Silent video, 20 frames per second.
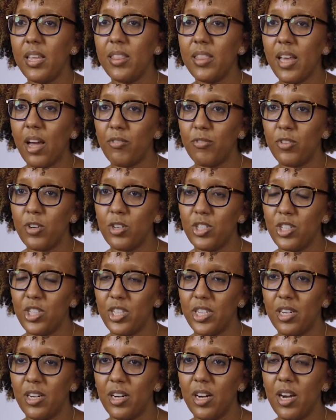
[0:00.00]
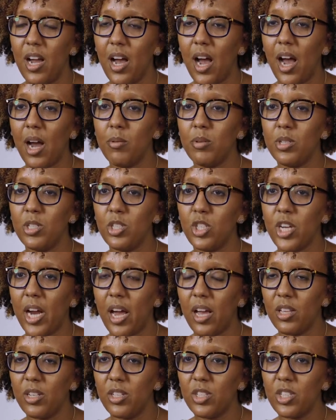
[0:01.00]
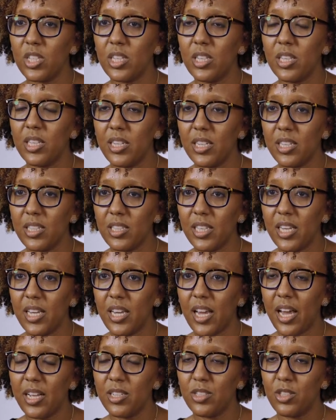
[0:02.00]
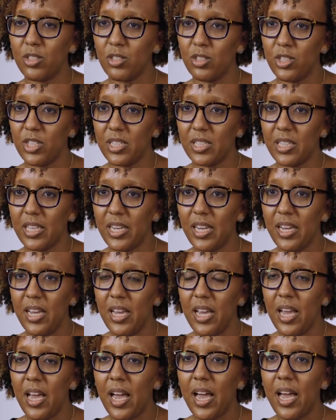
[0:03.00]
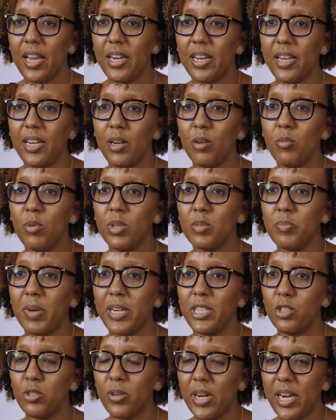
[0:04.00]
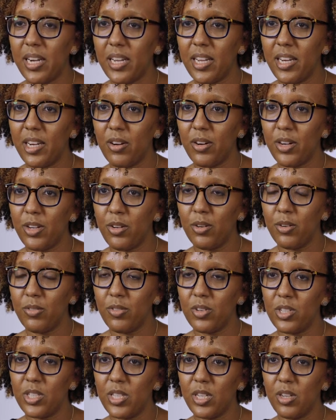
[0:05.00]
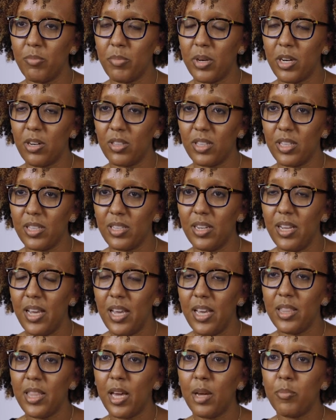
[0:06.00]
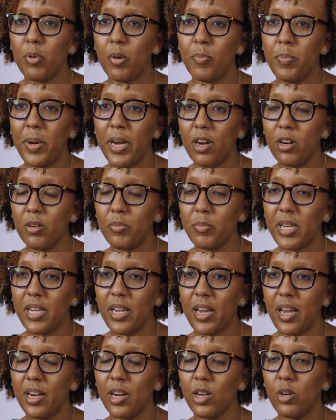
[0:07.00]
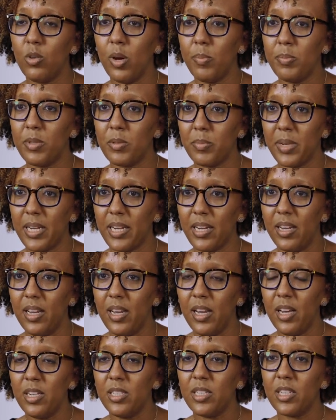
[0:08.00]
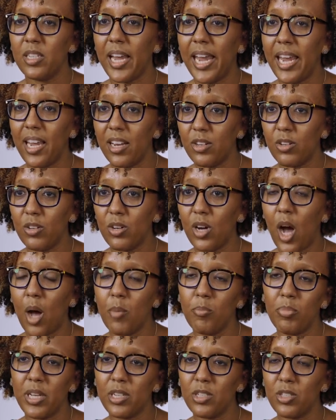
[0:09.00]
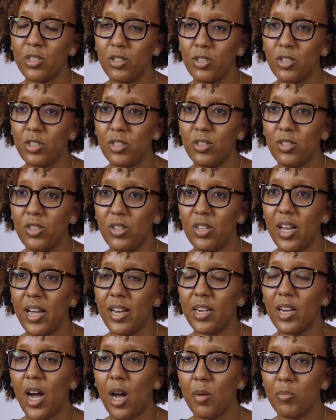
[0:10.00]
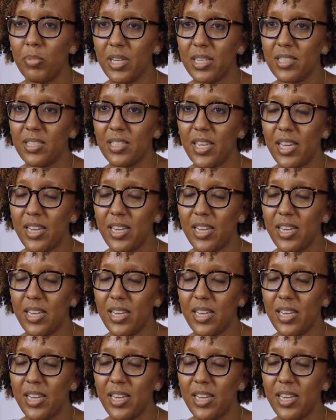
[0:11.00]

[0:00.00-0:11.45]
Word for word: In that first year, I was challenged clinically and surgically, and it was my training here at University of Maryland that prepared me and equipped me to handle complex surgical and complex